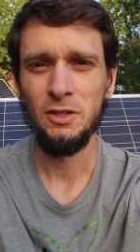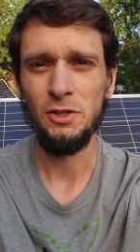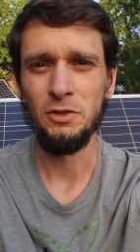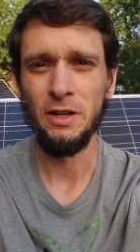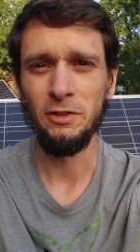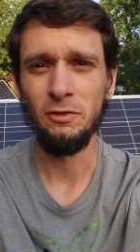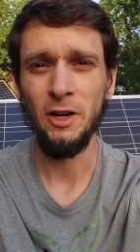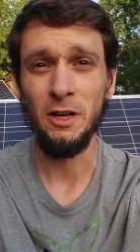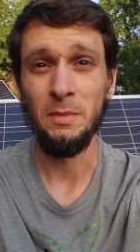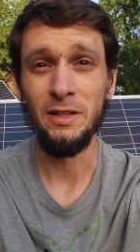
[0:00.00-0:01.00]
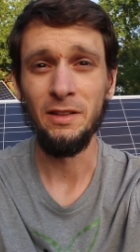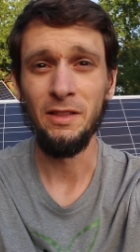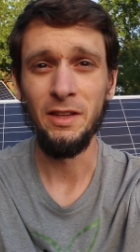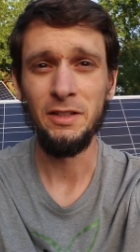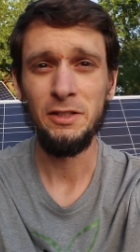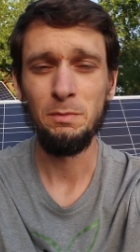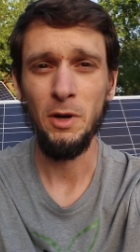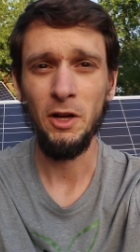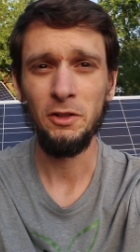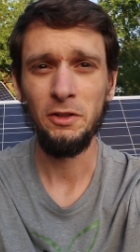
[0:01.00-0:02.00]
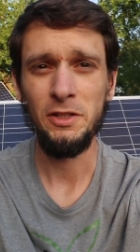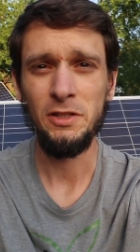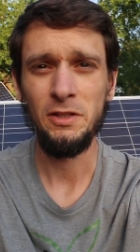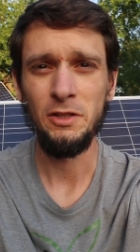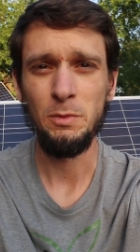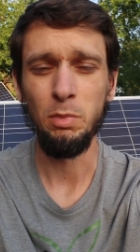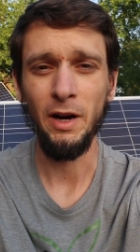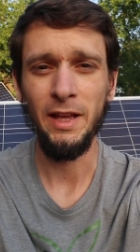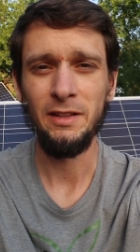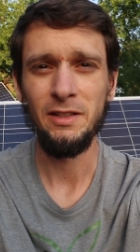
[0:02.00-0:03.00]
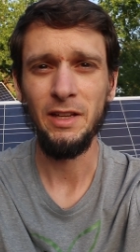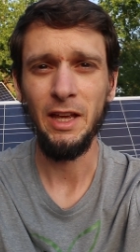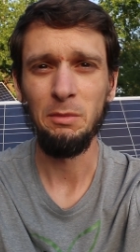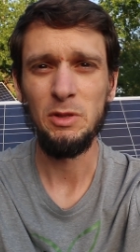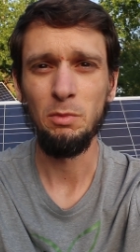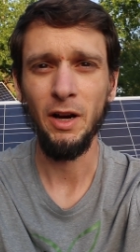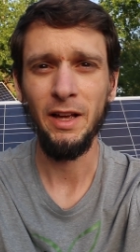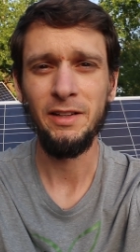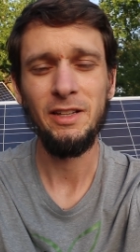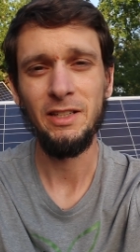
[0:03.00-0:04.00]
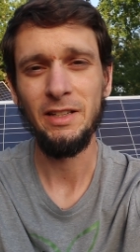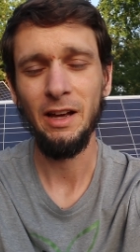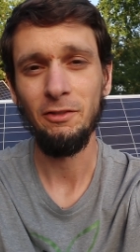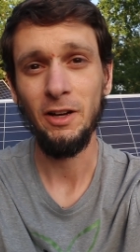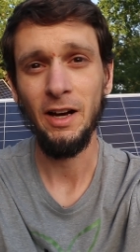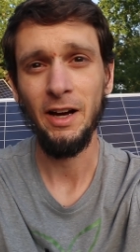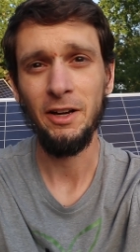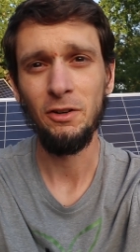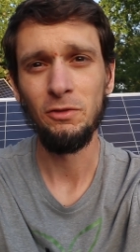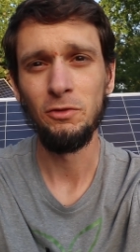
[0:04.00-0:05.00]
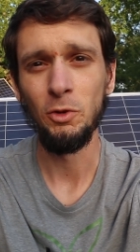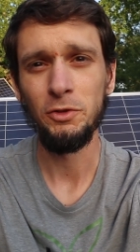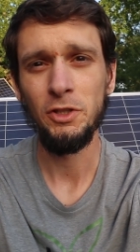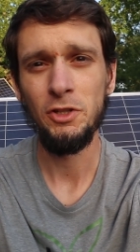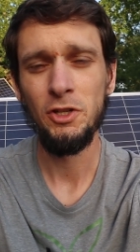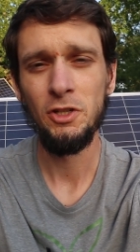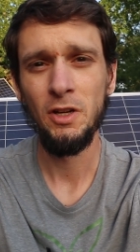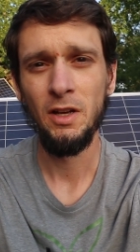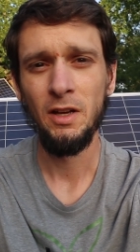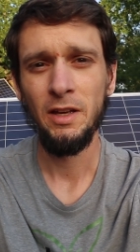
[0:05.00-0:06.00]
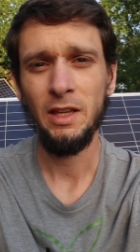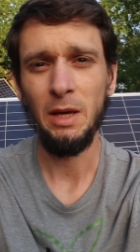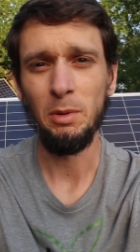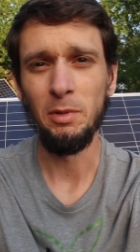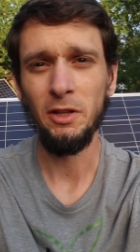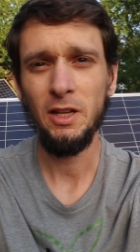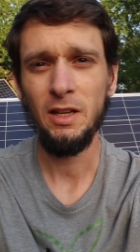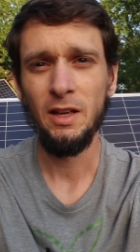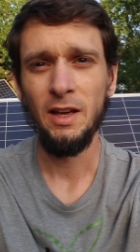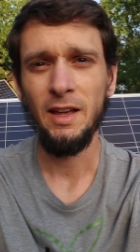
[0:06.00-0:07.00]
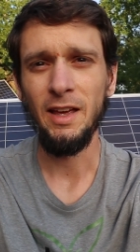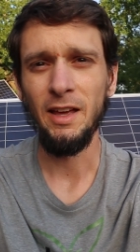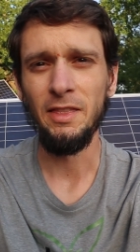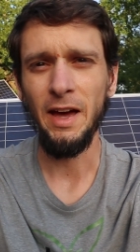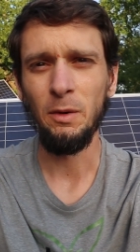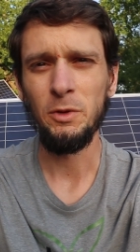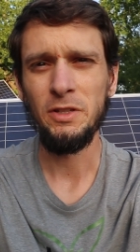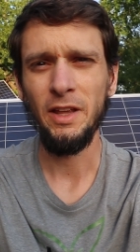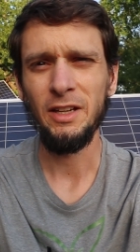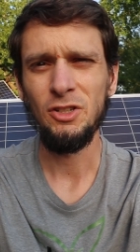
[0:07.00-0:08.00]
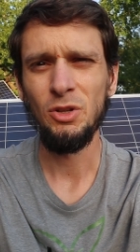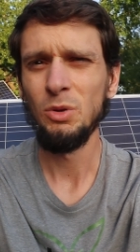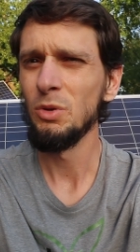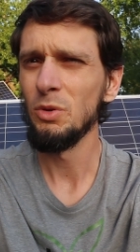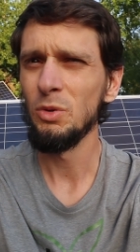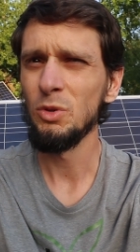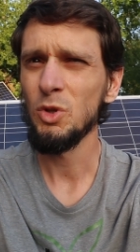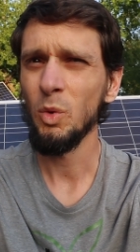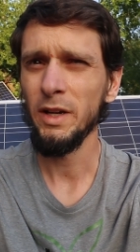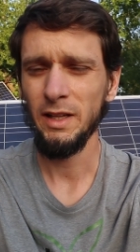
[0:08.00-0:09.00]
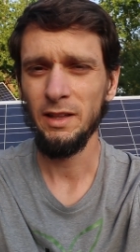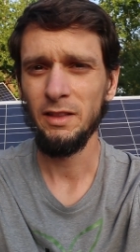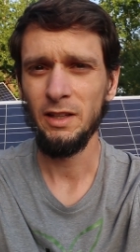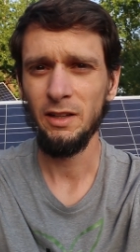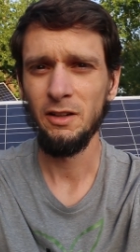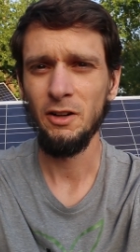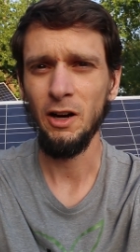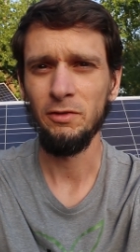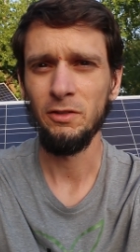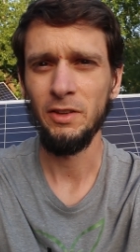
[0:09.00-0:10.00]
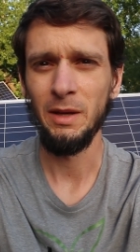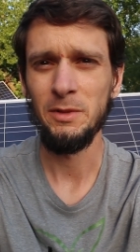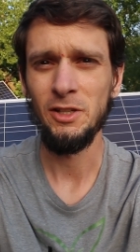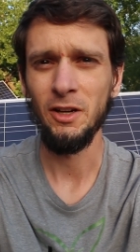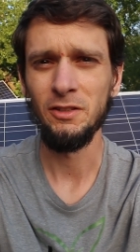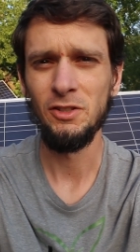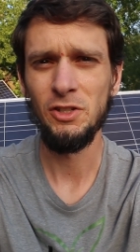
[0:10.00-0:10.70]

So definitely recommend this model, this, this brand, the AIMS brand. They tend to have a higher voltage capability, and that was like two twenty, I think, off of Amazon.